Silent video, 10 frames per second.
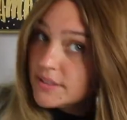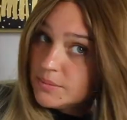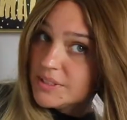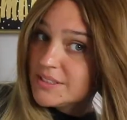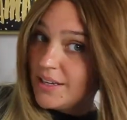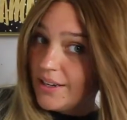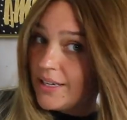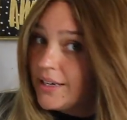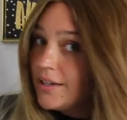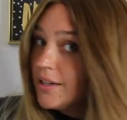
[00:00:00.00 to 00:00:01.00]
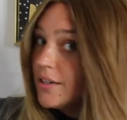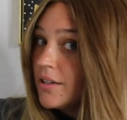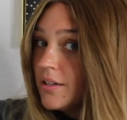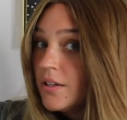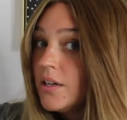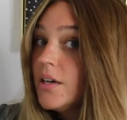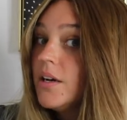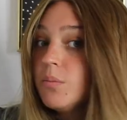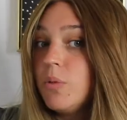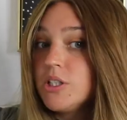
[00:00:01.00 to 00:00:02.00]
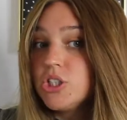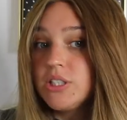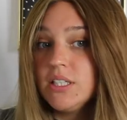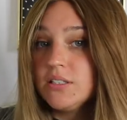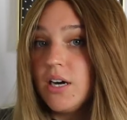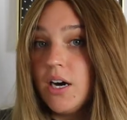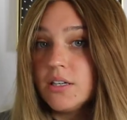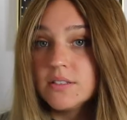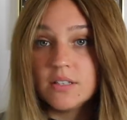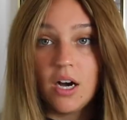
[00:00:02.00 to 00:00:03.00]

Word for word: some sun watch TikToks.